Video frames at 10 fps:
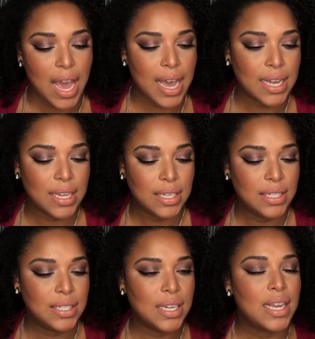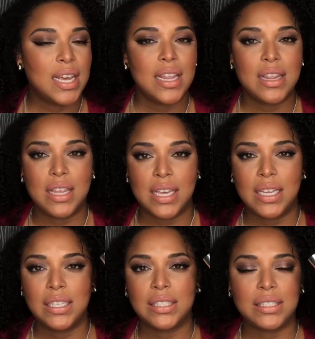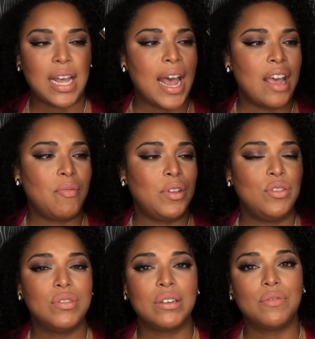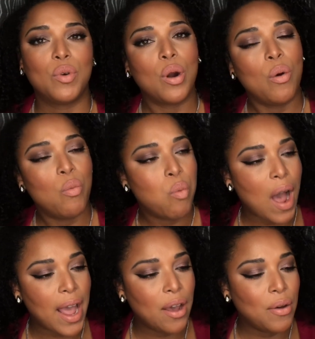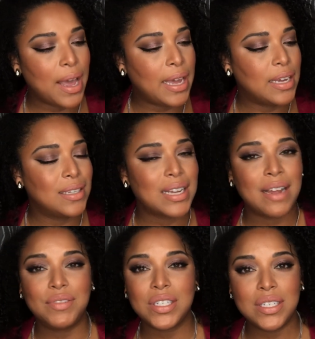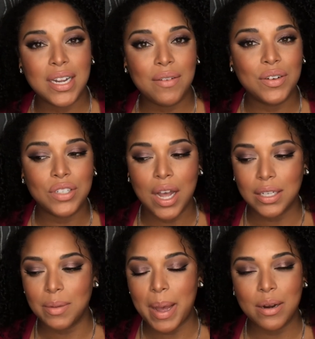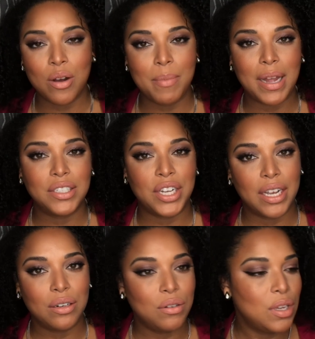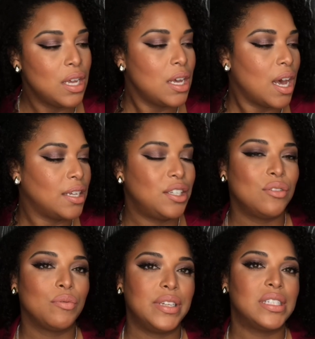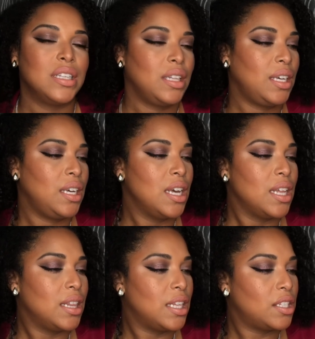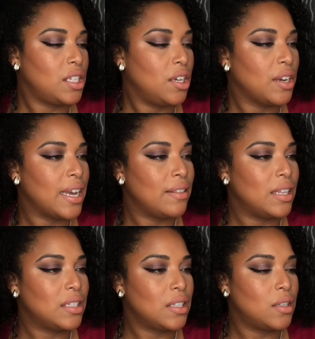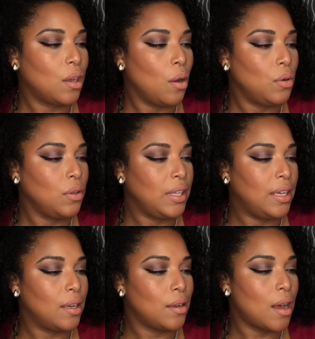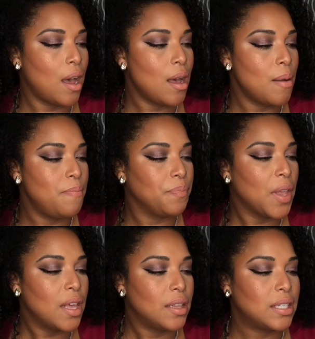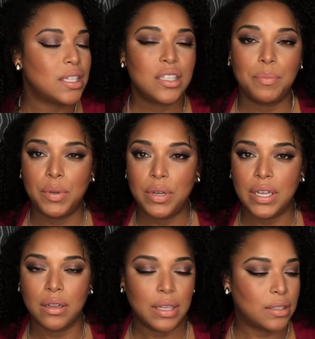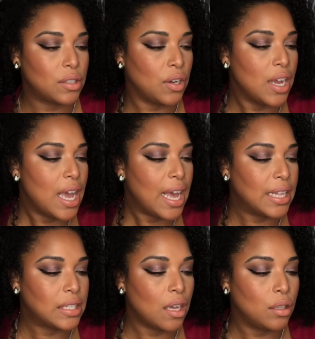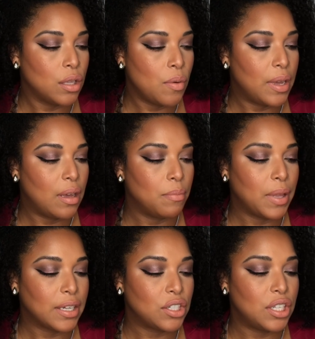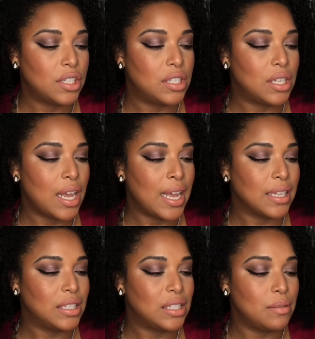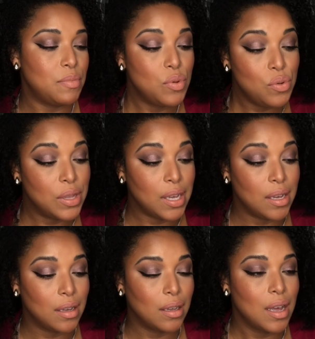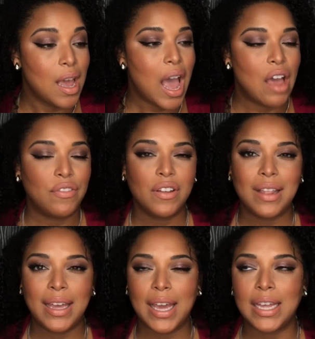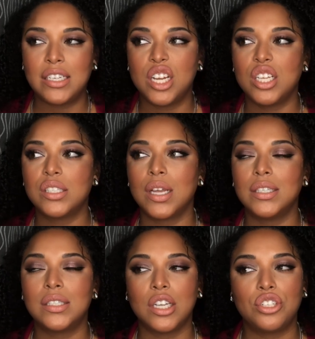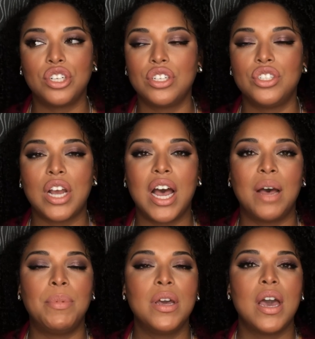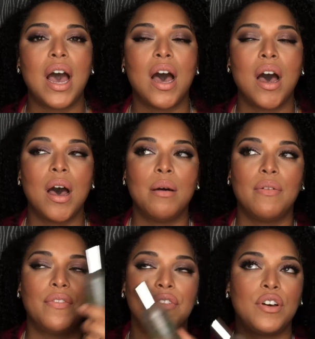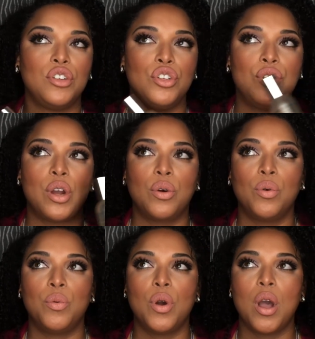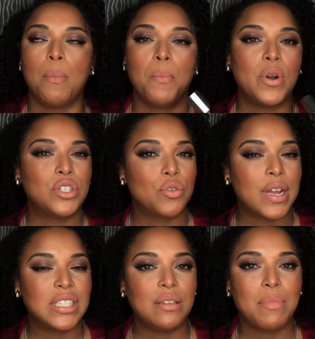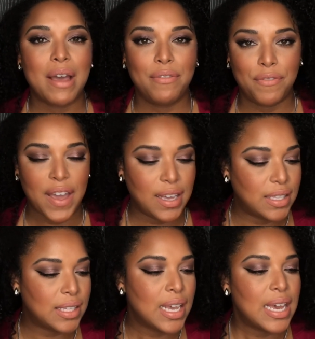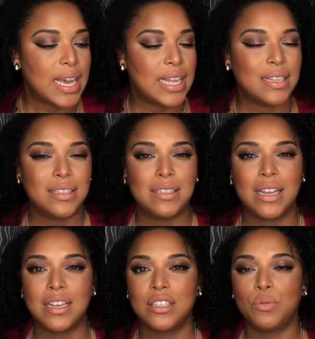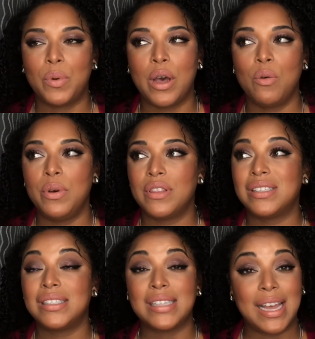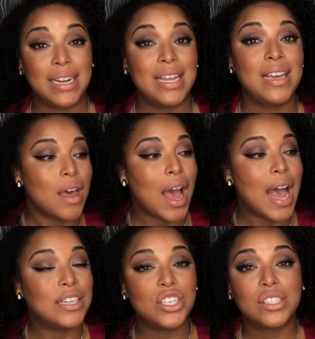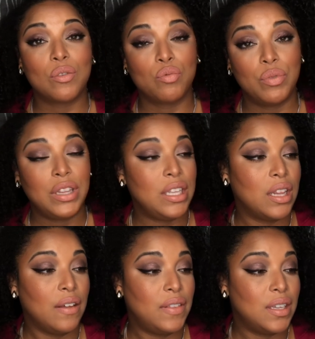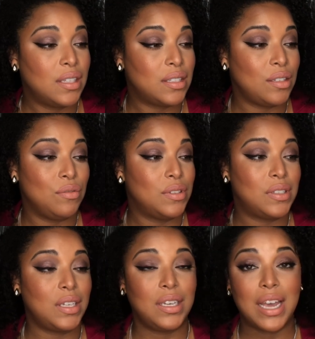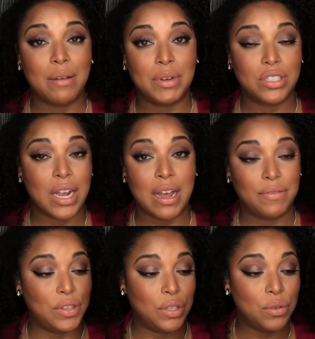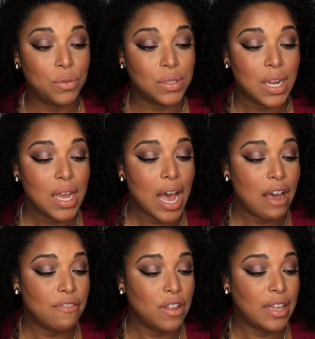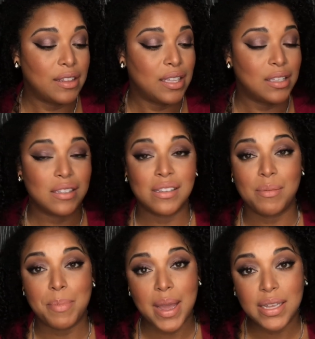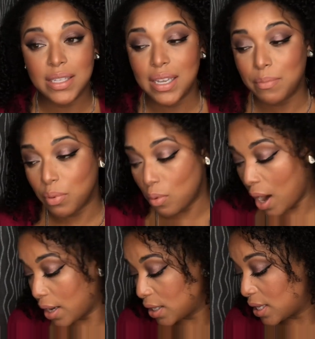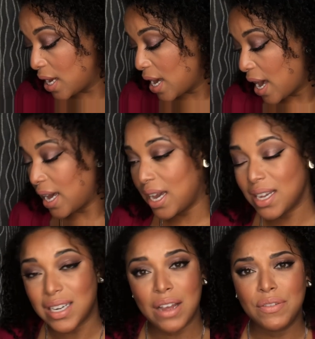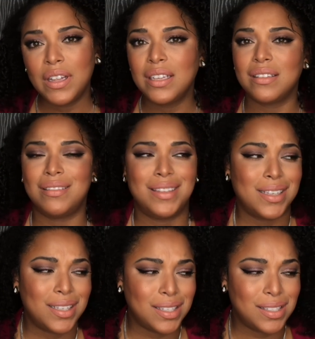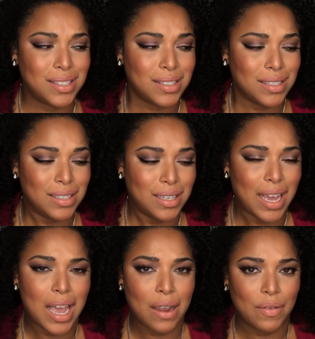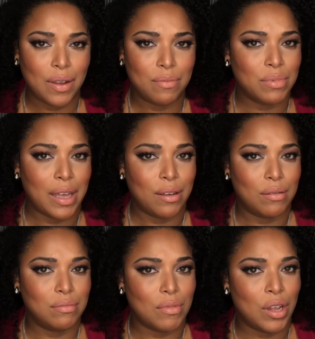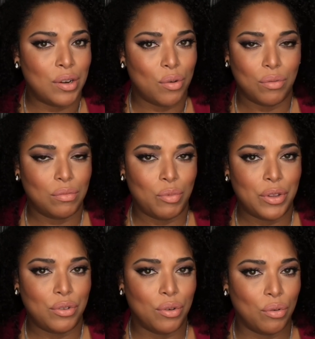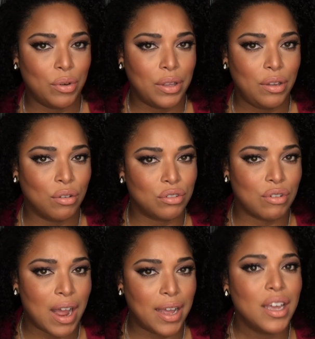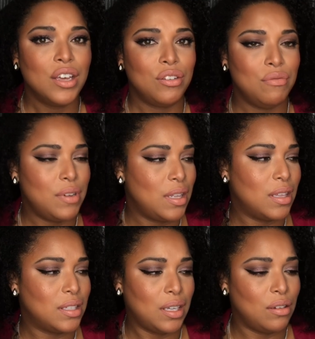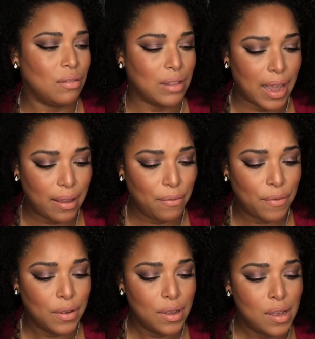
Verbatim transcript: And this I have been using for a while and i just never talked about it on my channel until recently this year. And this is the Caudalie, um, this is the Beauty Elixir. It's a glowing complexion and smoothing. I feel like it does such a good job of, you know, moisturizing my face. It does well with setting I just really love this. You see how much I've used. I feel like this is an amazing product. And I feel like this, every like uh, whether you're oily or dry, you need this in your life.